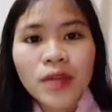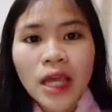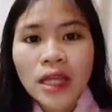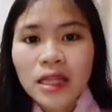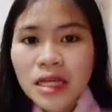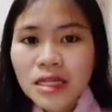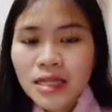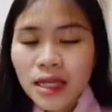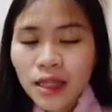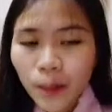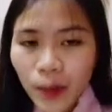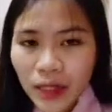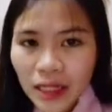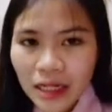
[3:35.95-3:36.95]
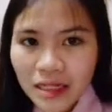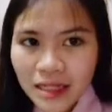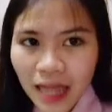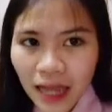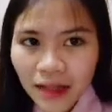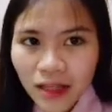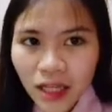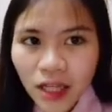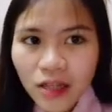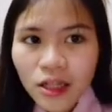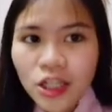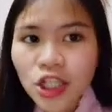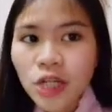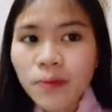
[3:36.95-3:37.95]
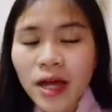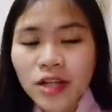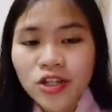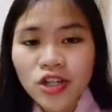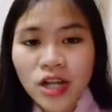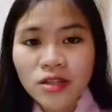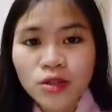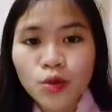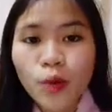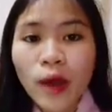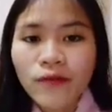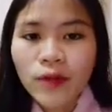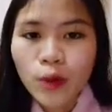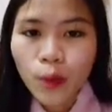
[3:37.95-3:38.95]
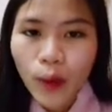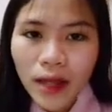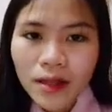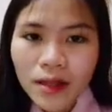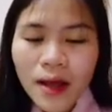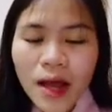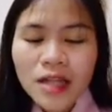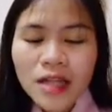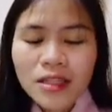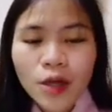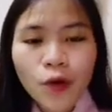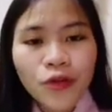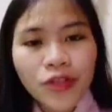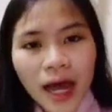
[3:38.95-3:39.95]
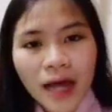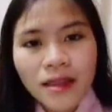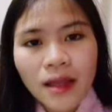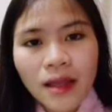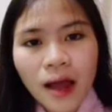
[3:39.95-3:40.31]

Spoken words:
in this independent study, there should be a chance to evaluate so that